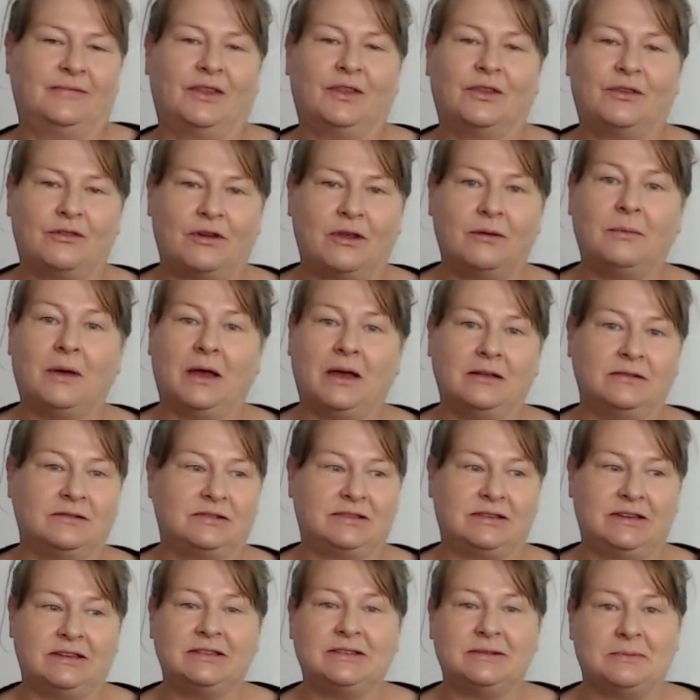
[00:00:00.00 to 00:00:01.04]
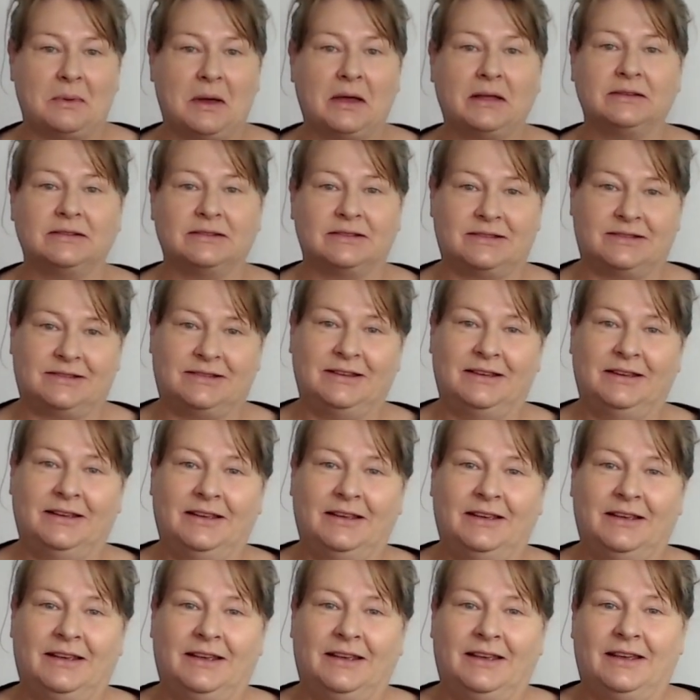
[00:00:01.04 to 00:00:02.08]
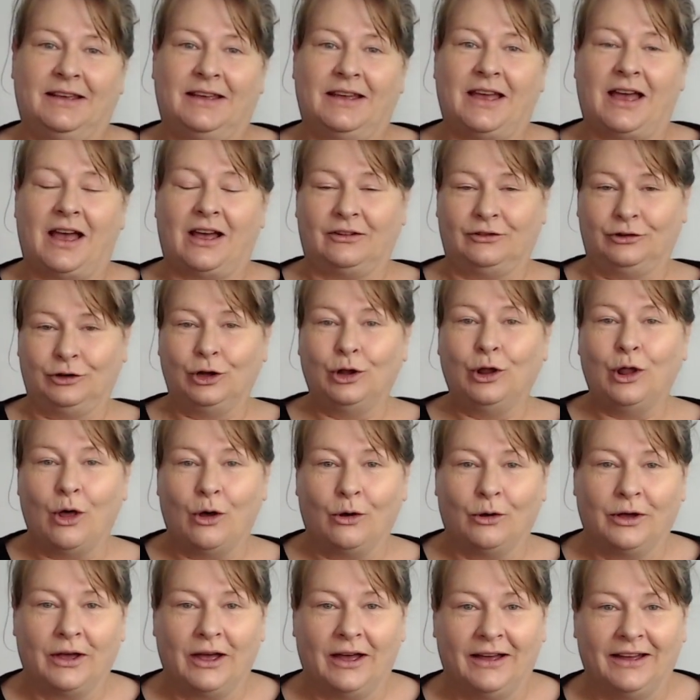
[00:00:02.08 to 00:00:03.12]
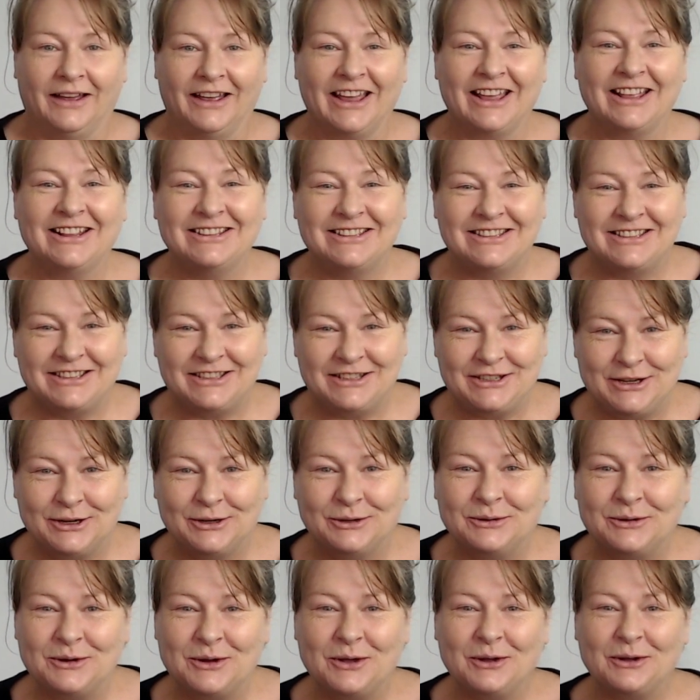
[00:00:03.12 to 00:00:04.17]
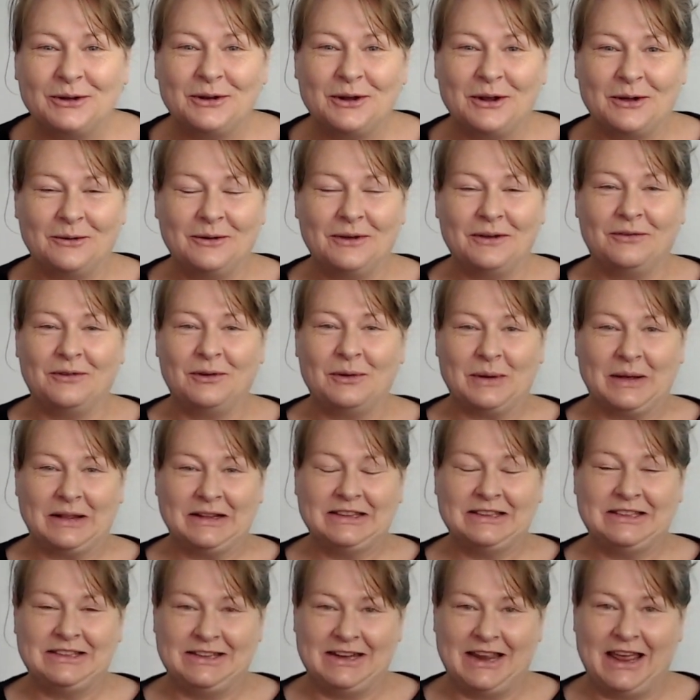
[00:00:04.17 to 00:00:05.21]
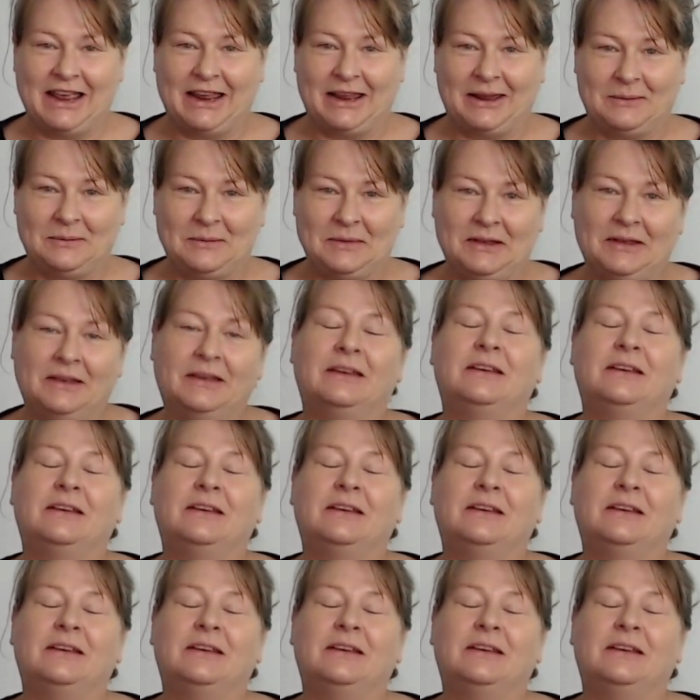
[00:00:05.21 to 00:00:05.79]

3 months, 6 months, longer, and still not know everyone's name.